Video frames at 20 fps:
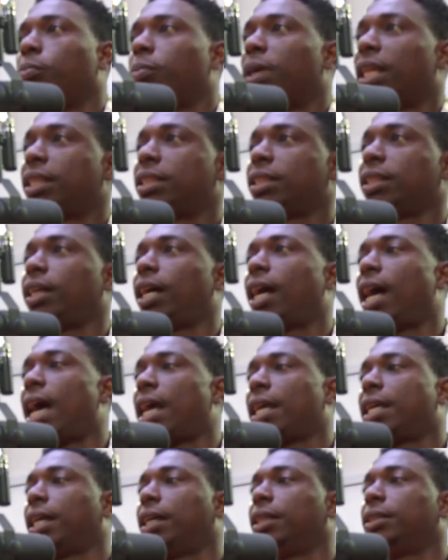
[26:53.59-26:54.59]
but
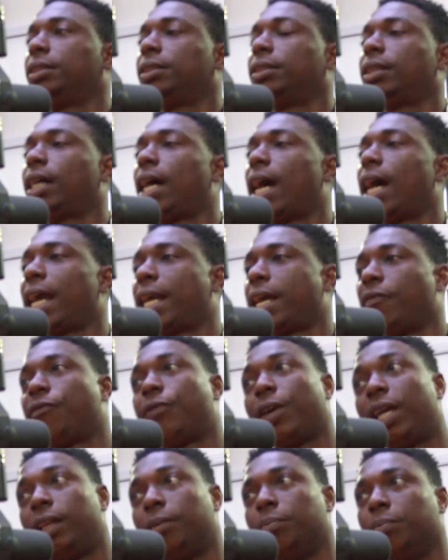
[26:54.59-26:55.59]
I can
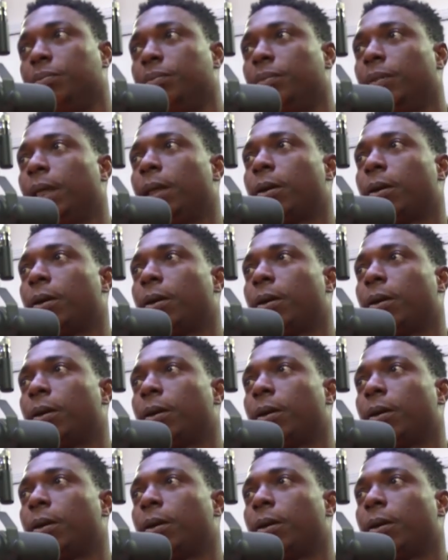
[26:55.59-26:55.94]
feel him.